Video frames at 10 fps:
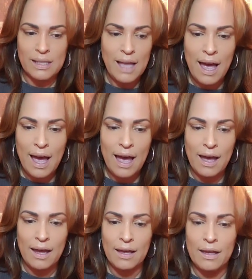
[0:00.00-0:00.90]

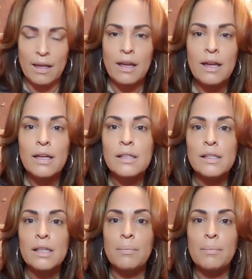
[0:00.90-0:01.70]
that. Do